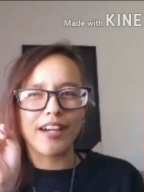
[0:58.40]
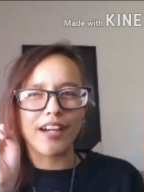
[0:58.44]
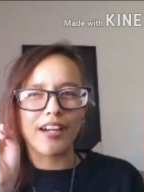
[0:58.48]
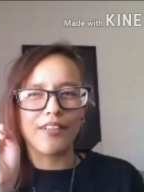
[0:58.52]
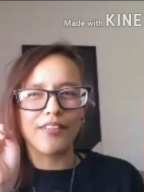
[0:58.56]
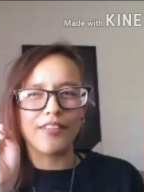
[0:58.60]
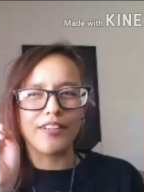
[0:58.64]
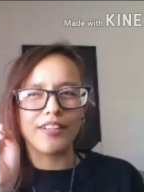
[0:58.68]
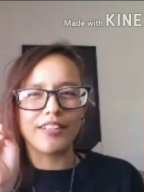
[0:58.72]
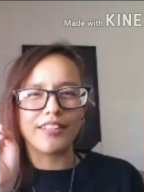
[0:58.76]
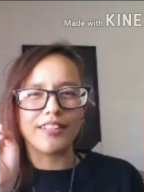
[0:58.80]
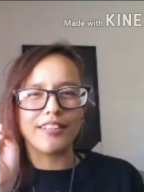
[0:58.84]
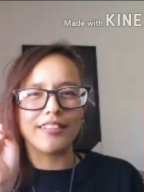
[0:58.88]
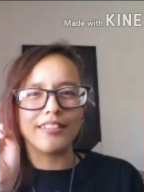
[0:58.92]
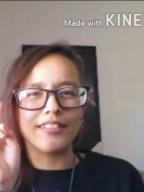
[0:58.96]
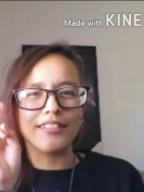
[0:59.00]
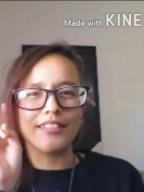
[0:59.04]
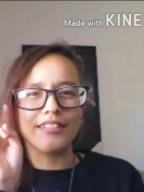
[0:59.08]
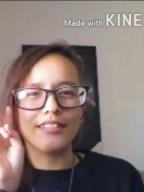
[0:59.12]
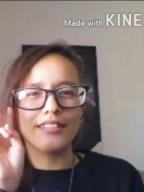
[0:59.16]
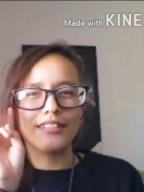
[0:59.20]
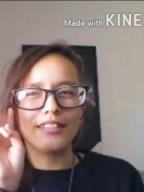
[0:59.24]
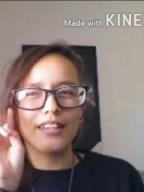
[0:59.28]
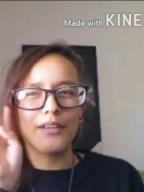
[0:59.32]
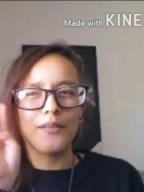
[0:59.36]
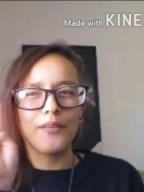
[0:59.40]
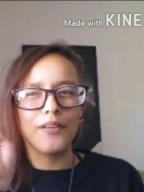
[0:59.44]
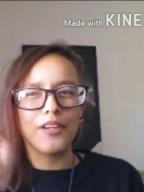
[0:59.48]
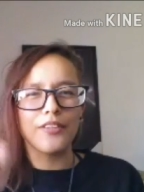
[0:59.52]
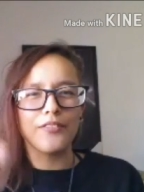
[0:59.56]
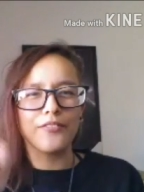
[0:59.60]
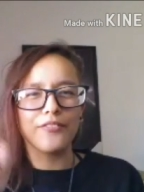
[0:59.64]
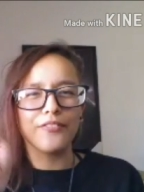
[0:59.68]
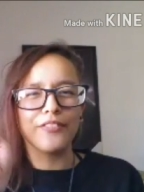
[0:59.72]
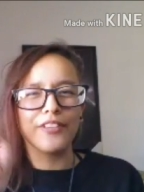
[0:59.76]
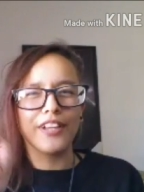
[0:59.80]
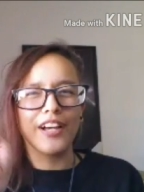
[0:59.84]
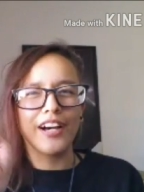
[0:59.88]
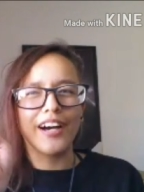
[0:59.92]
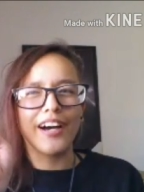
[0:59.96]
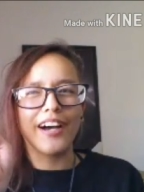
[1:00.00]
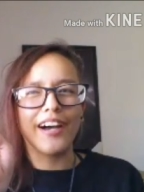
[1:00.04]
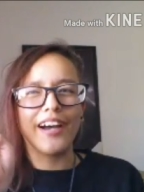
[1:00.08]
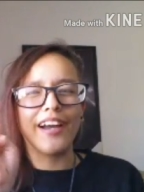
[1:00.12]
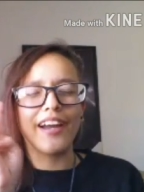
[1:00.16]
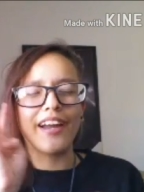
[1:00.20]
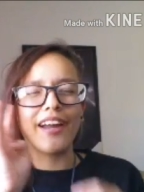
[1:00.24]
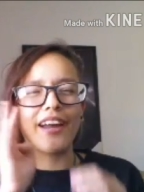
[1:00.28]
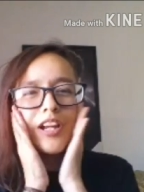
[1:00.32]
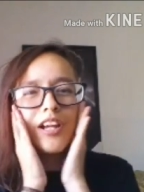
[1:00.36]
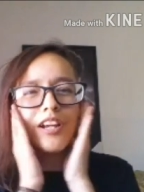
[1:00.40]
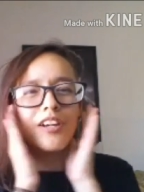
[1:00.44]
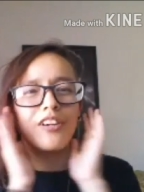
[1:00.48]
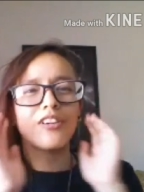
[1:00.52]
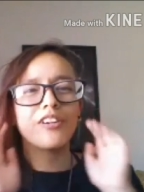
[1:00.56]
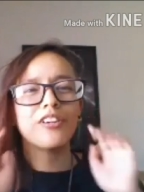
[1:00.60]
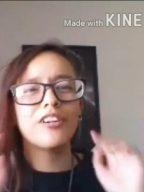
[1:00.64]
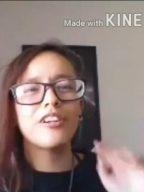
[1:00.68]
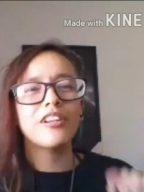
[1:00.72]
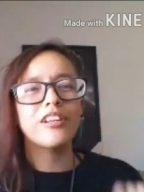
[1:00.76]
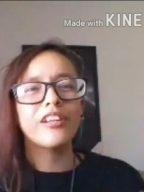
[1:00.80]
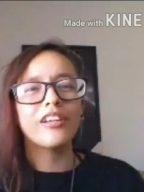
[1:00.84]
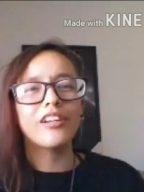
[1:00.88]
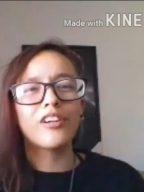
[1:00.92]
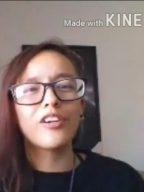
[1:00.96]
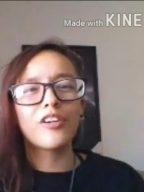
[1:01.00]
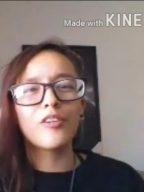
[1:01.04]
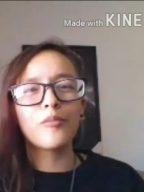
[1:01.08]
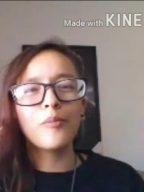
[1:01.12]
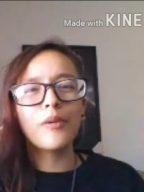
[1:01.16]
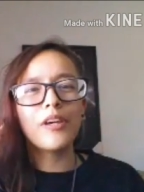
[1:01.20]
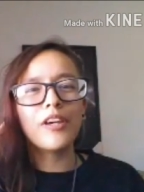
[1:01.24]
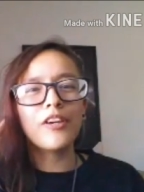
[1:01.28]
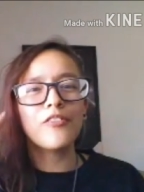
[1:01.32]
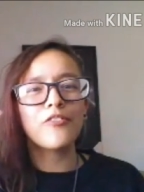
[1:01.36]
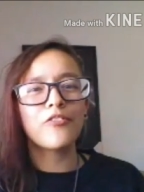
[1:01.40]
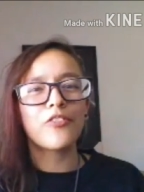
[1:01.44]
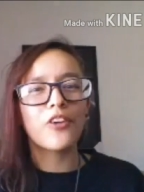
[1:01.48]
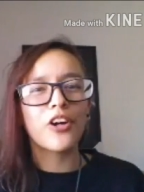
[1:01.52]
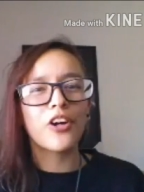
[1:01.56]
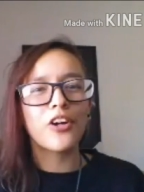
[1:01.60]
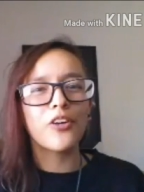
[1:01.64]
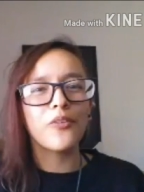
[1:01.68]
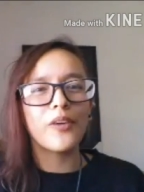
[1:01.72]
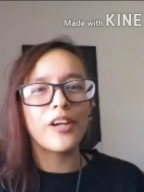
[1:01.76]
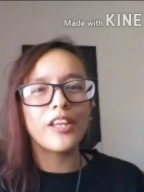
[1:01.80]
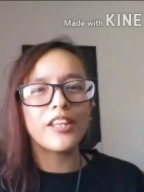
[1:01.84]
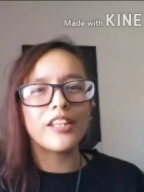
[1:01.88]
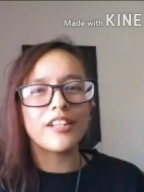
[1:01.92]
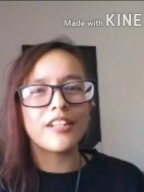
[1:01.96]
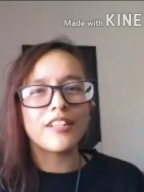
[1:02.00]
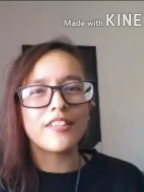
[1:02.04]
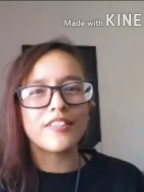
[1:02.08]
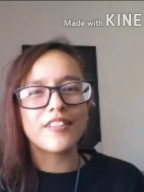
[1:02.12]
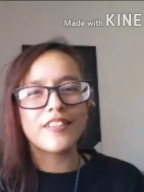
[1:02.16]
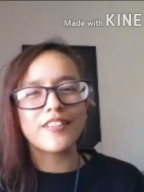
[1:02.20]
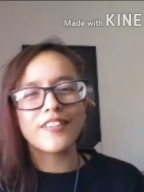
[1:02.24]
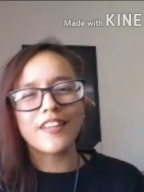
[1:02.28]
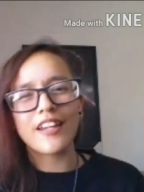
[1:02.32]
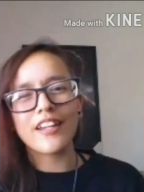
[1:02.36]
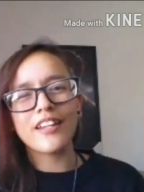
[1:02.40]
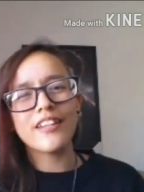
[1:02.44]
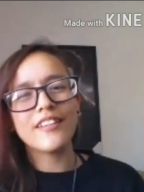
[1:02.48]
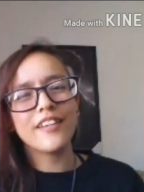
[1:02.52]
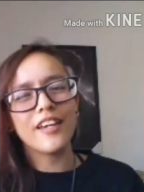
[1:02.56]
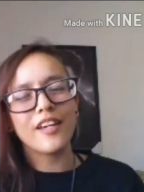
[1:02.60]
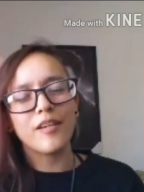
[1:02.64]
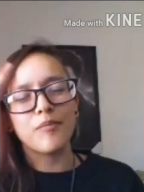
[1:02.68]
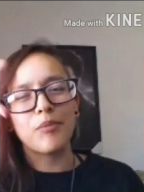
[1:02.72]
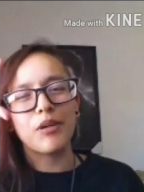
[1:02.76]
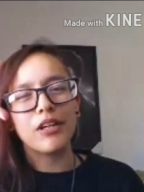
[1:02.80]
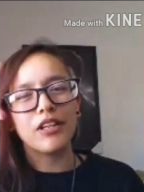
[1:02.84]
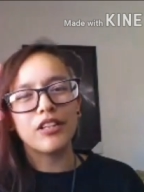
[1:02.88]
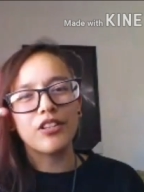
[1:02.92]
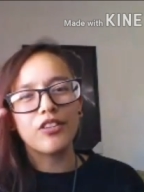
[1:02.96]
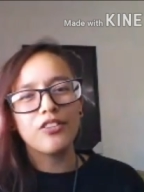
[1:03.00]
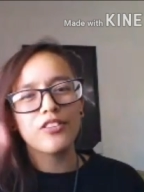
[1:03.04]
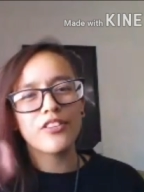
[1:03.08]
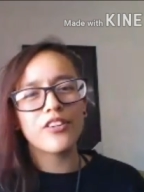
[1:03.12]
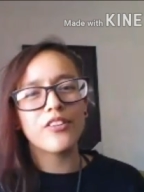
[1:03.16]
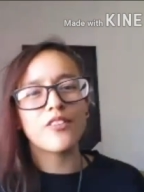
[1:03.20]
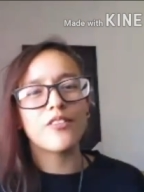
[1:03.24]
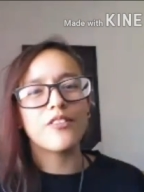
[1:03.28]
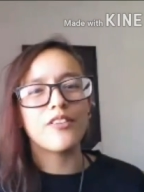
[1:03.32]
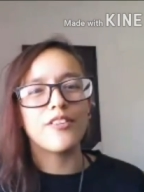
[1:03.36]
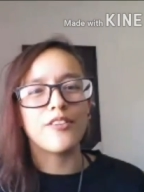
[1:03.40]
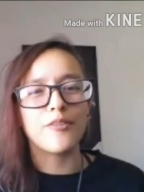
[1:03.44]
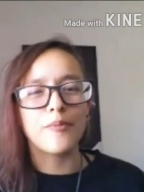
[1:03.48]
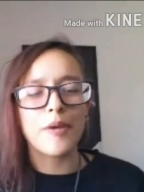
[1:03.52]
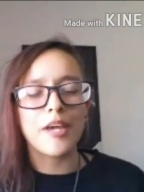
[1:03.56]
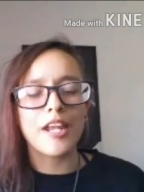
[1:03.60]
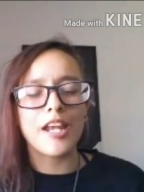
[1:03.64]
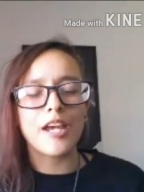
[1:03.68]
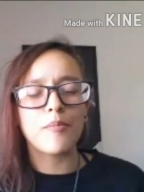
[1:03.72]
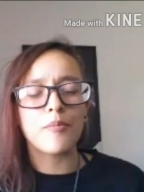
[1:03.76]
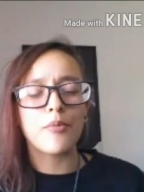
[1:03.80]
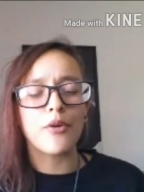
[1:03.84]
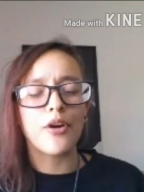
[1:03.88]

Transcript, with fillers: Sirens, Say We Can Fly. And I heard a little bit far away in the distance. I didn't take pictures so it, was made a